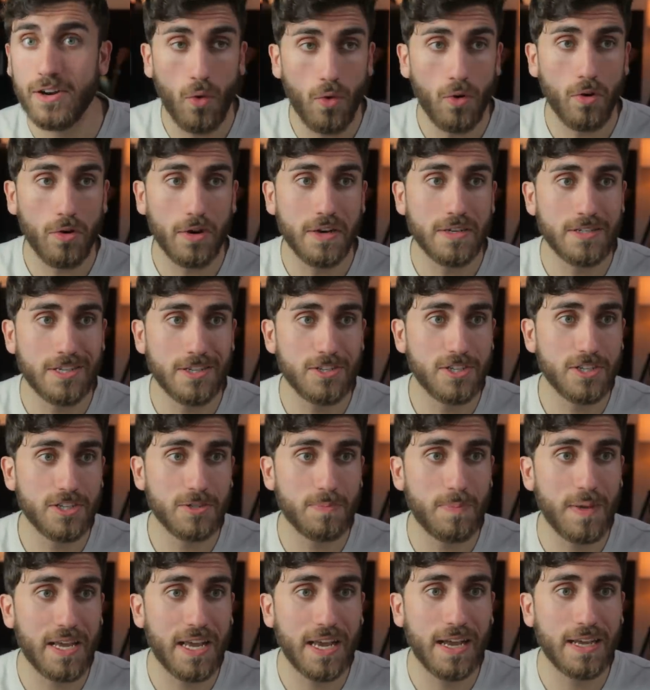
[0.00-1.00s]
Or is it
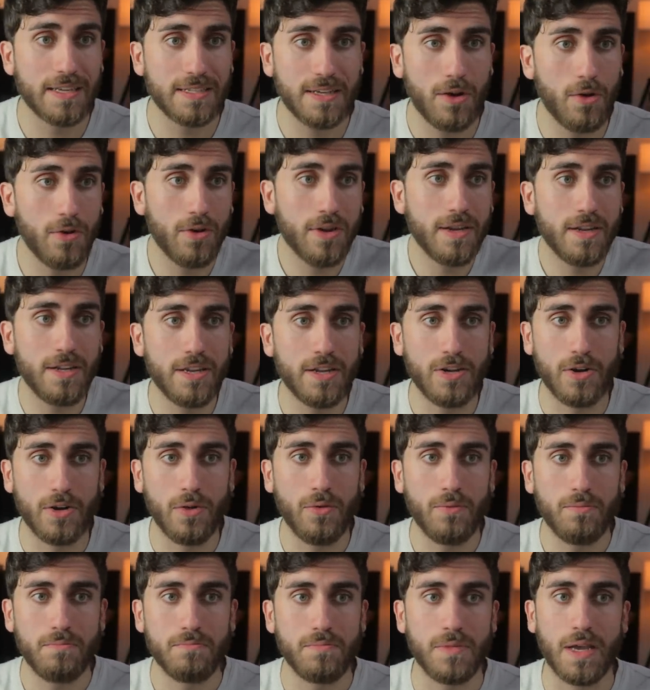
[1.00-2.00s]
just because, oh, you
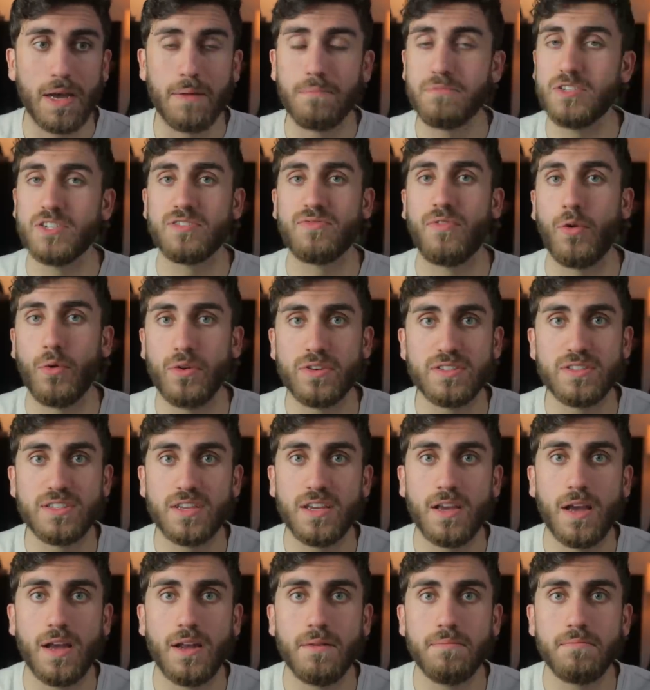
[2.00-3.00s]
know, I'm just
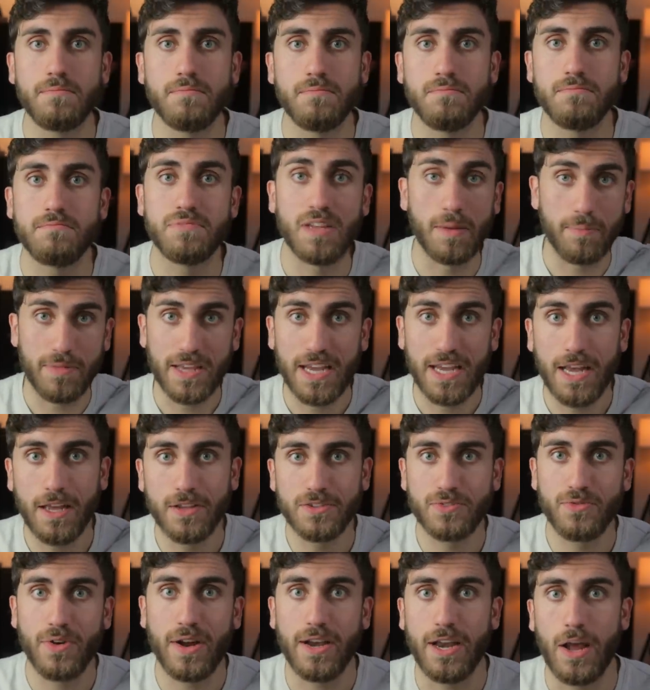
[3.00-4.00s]
focusing on something
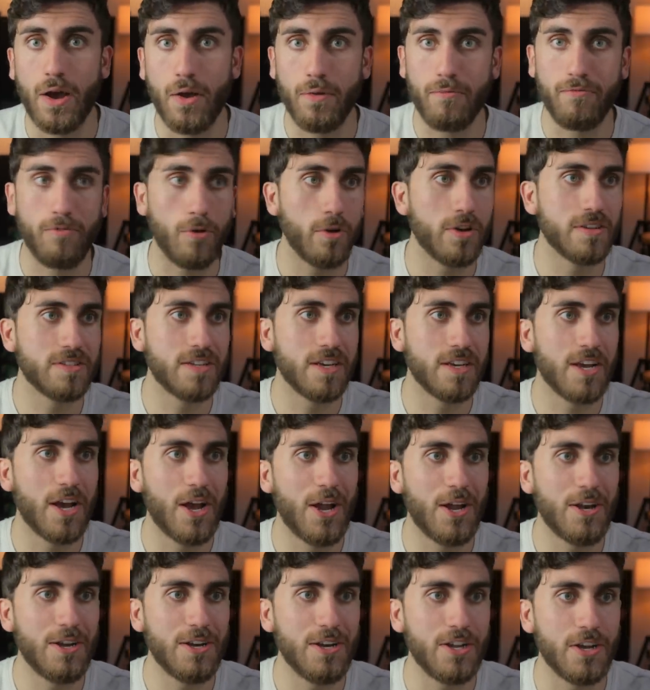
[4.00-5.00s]
else right now. I'm focusing
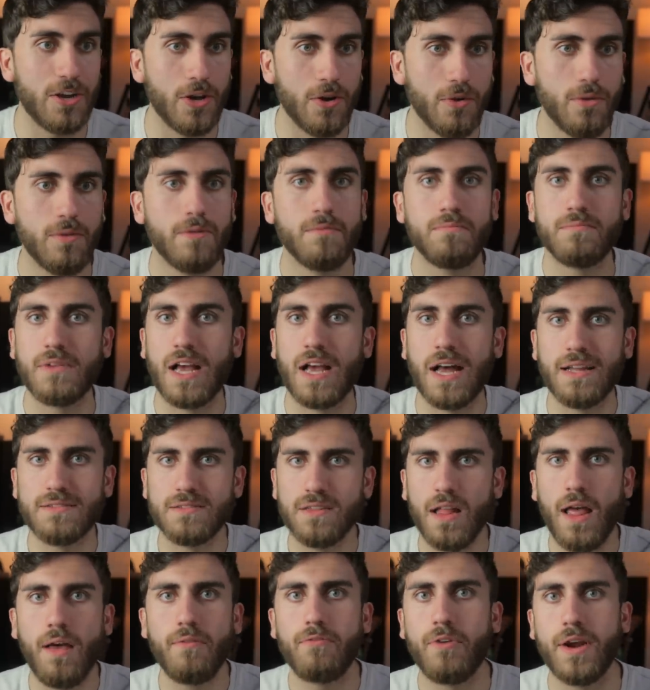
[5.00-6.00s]
on, you know,
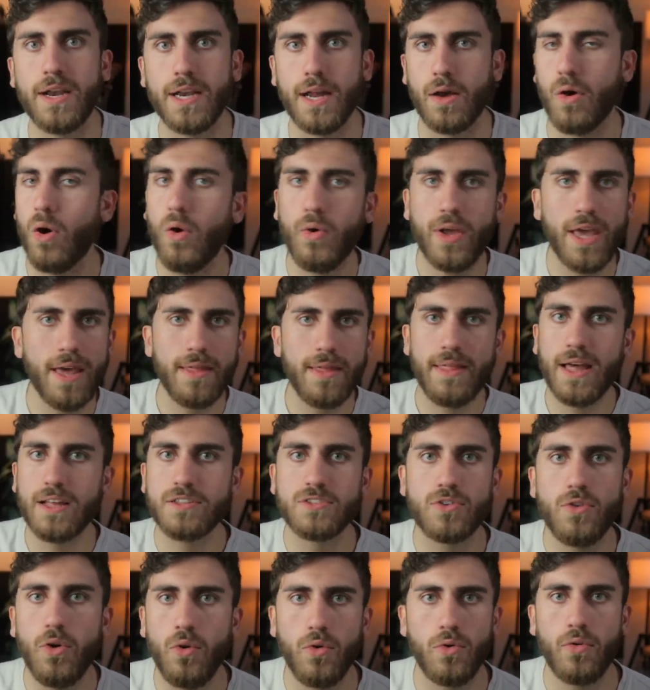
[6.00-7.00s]
God's love right now. Okay,
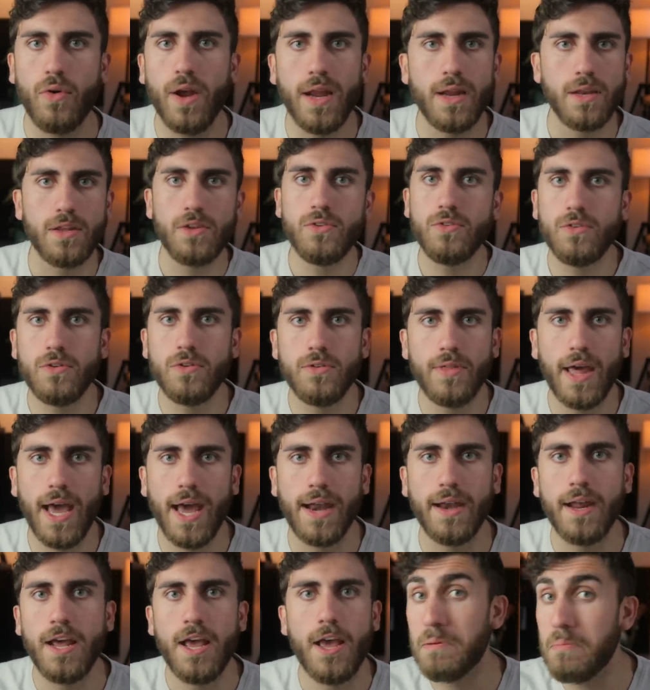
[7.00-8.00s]
that's cool. Great. You do
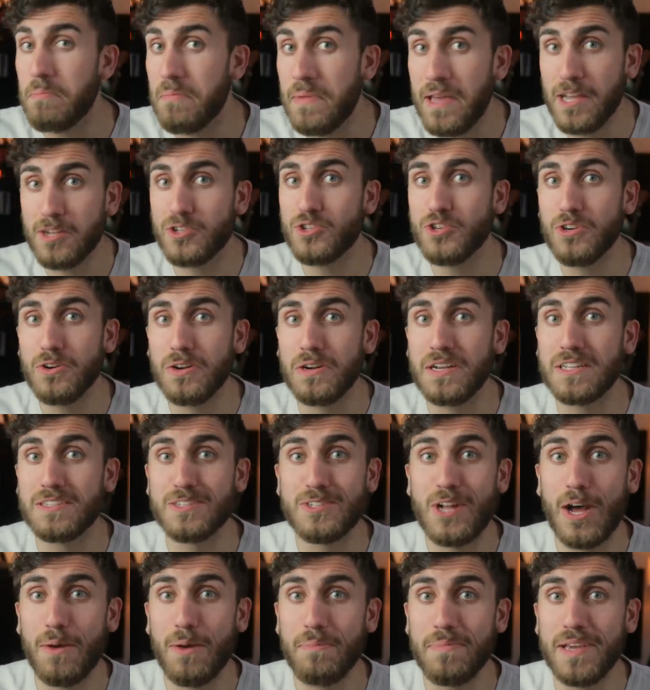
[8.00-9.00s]
that. But make sure
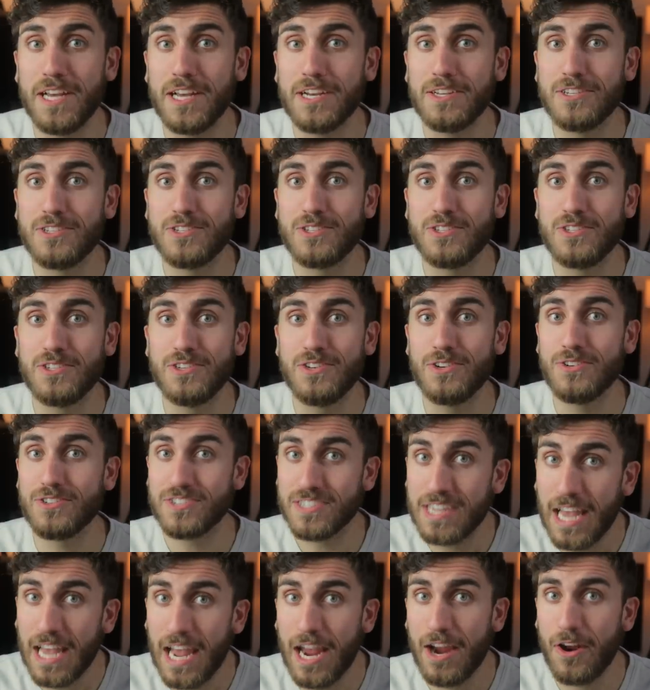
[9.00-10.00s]
it's not because you're
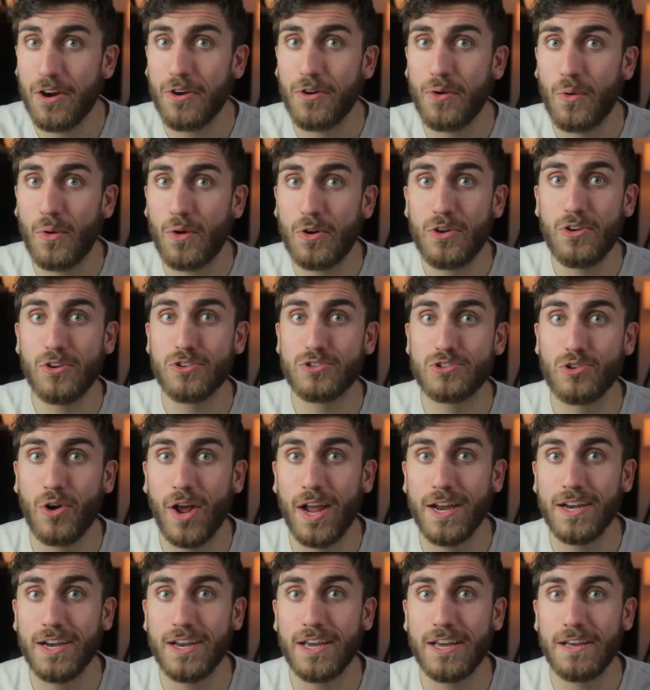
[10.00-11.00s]
scared or you're
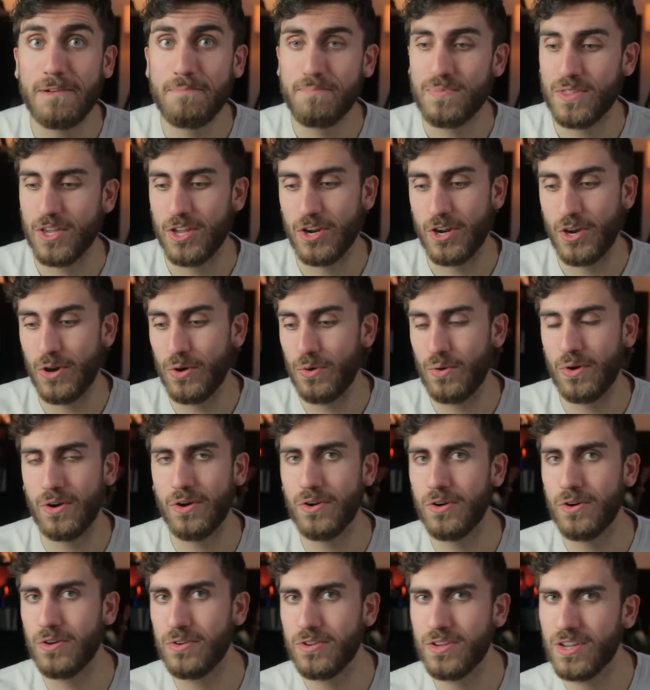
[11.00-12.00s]
trying to, you know,
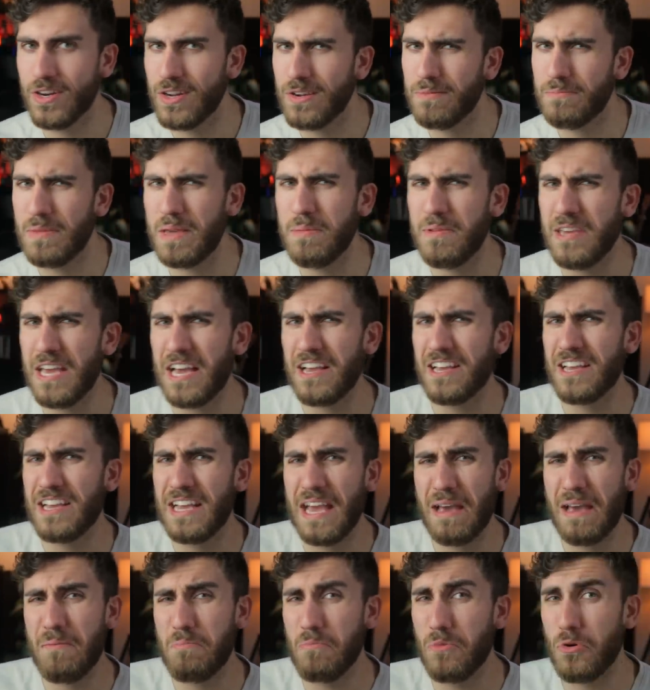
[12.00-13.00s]
oh, you know, maybe I
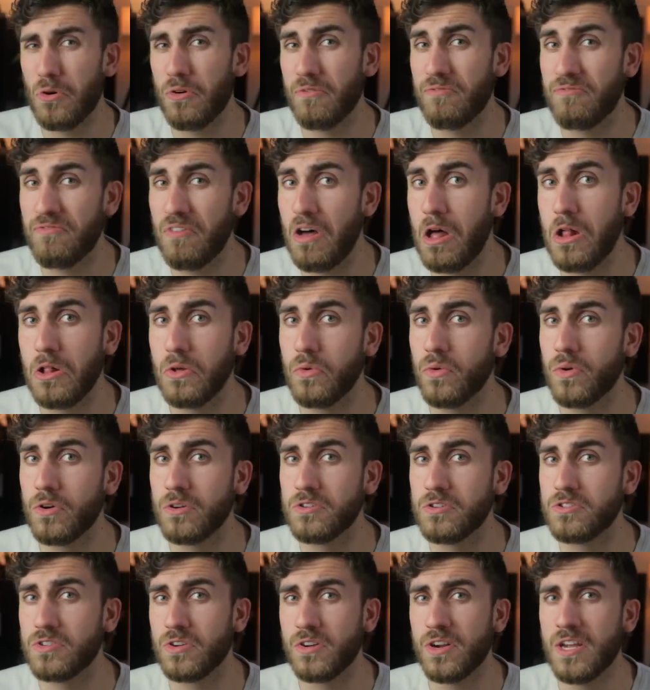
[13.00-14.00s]
can get more
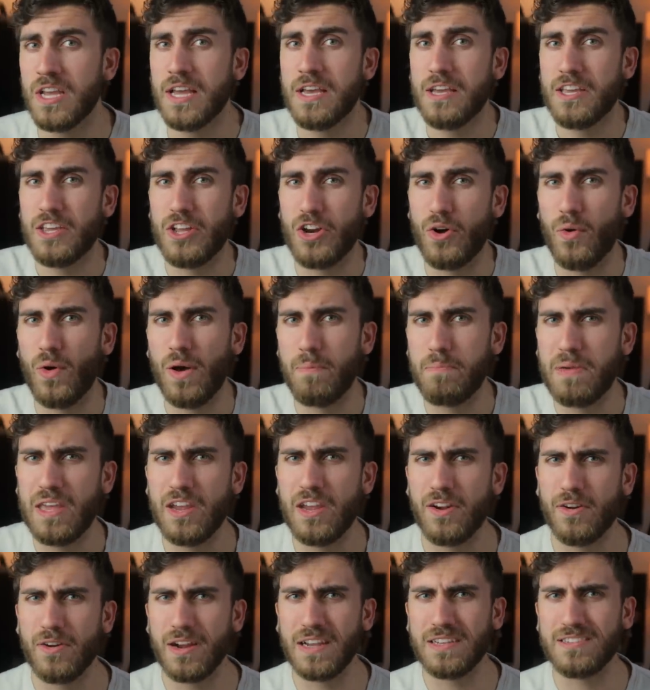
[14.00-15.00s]
followers or, you know,
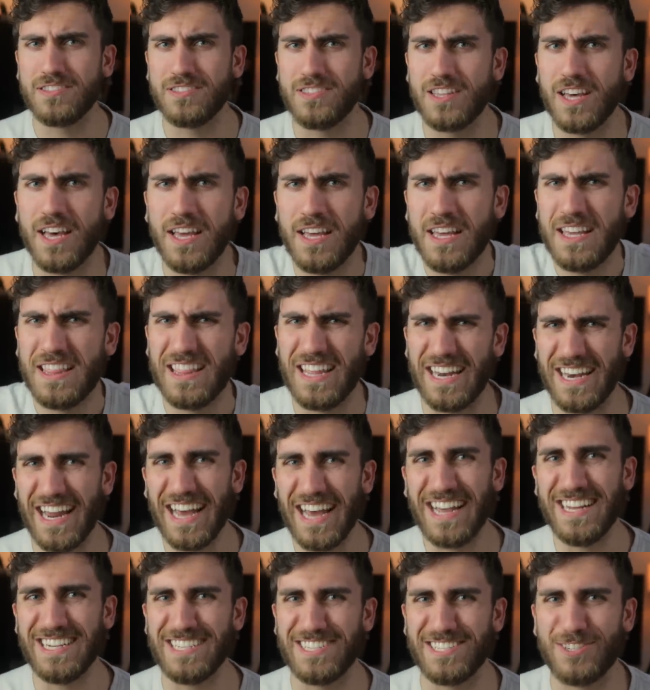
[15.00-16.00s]
appear as the, the
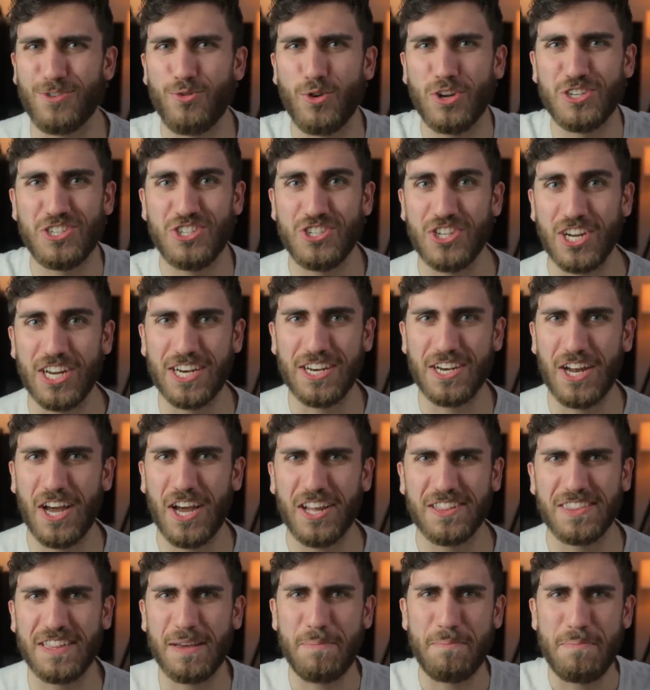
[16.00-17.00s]
nice Christian,
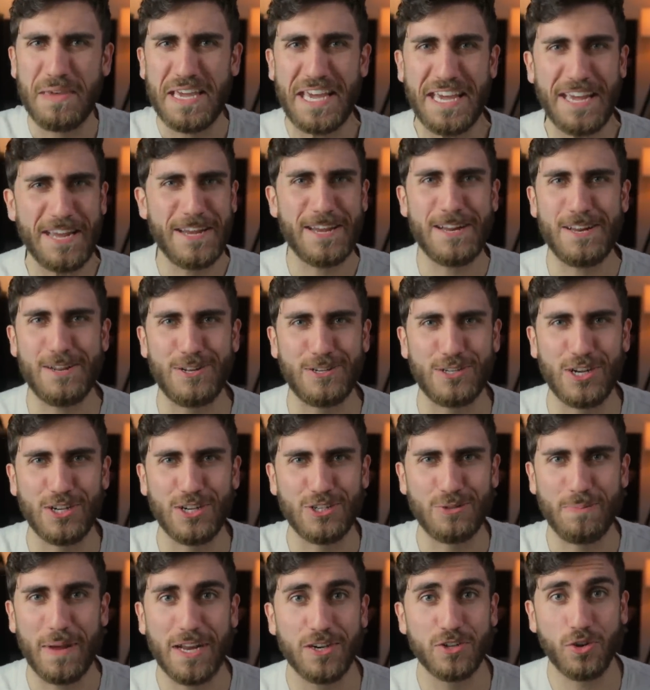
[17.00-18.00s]
not the mean,
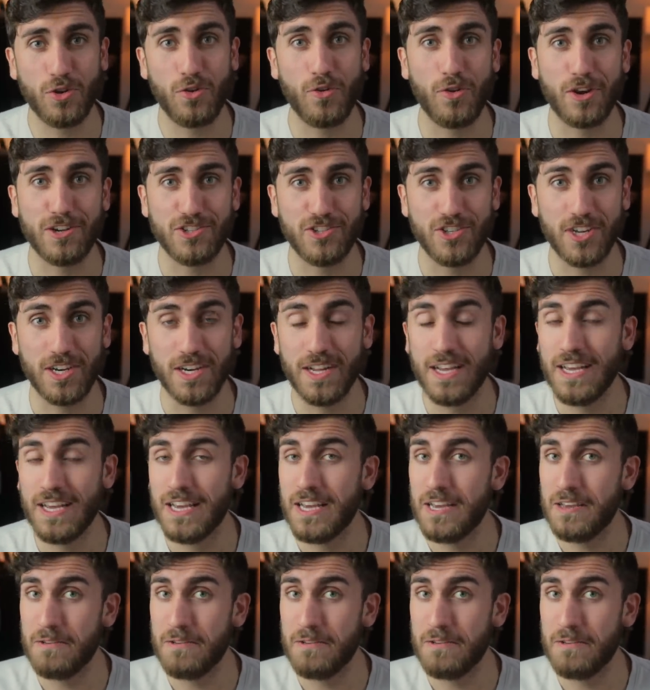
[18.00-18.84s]
judgmental Christian.